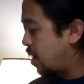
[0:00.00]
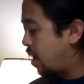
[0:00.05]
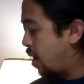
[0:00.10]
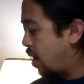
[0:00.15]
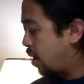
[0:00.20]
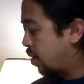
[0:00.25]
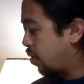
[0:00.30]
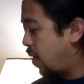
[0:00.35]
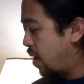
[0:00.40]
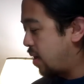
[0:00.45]

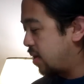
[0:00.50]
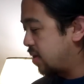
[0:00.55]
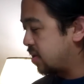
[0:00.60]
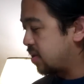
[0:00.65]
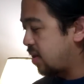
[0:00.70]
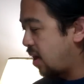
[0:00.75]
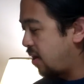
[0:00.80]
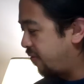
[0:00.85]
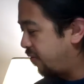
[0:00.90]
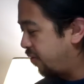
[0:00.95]
uh, quite
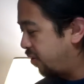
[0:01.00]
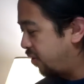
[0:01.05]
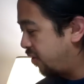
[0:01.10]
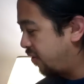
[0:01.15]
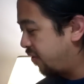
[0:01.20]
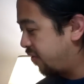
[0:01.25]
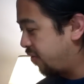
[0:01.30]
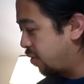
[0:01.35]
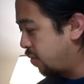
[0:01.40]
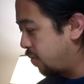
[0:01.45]

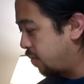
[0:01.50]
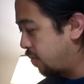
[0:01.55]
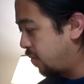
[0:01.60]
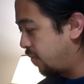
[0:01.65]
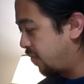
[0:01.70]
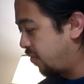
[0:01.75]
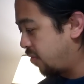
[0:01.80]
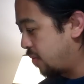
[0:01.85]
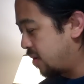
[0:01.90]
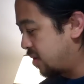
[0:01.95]
insightful for
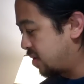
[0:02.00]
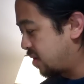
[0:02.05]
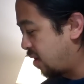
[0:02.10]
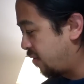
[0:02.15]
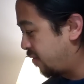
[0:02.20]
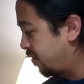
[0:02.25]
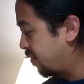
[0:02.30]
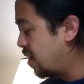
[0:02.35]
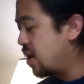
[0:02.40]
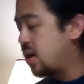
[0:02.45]
for
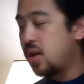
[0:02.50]
myself.